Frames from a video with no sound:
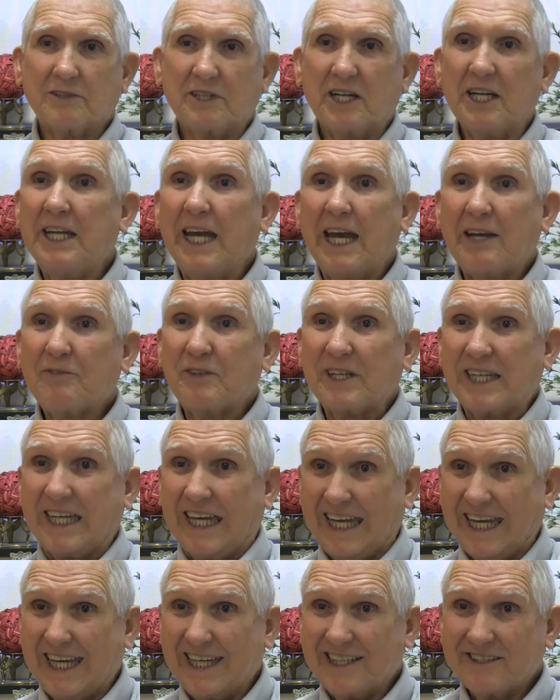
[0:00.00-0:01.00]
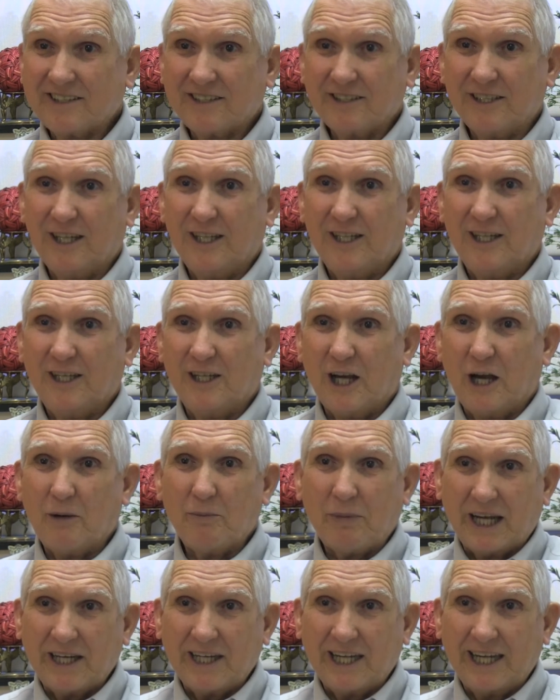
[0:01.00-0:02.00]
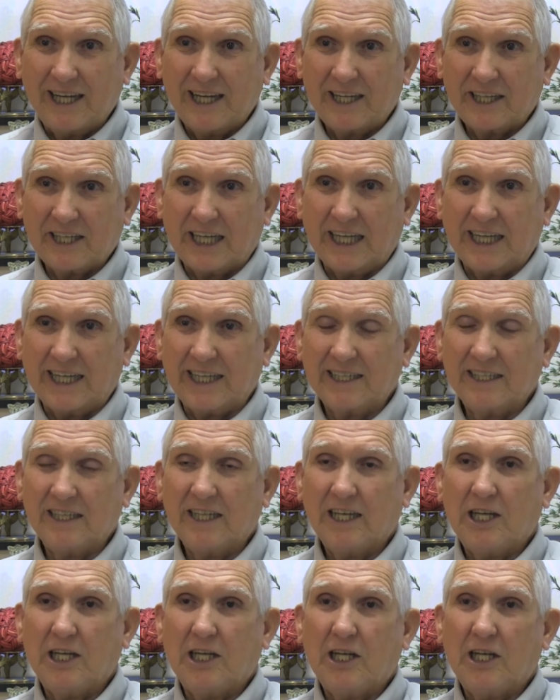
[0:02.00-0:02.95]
didn't have to guess about anything.